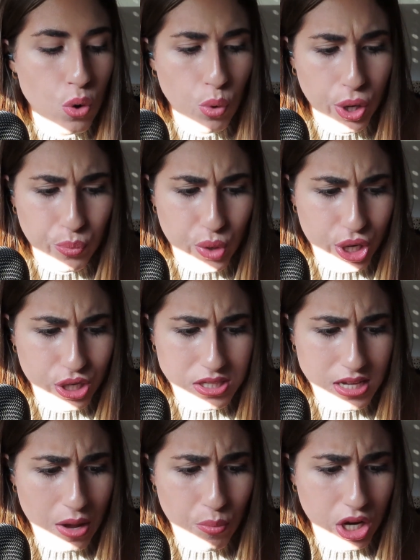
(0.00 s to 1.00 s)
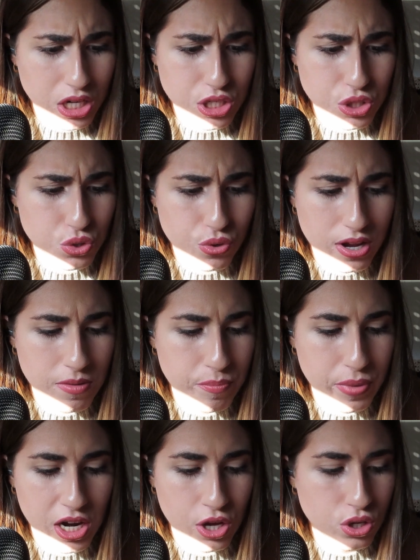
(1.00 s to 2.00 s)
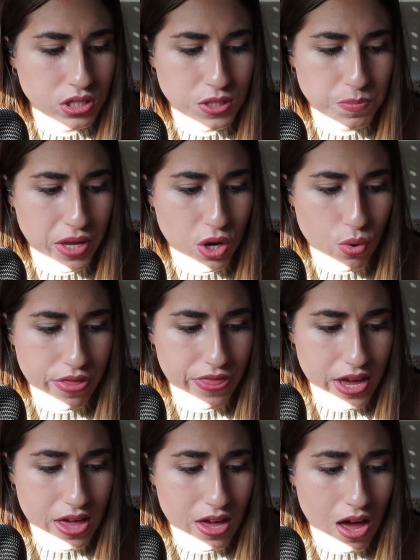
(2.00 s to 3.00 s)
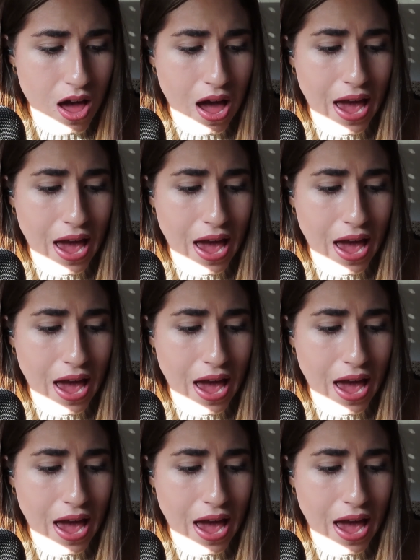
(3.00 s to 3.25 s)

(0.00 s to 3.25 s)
"What words?" I wanted to scream, but I couldn't speak or think.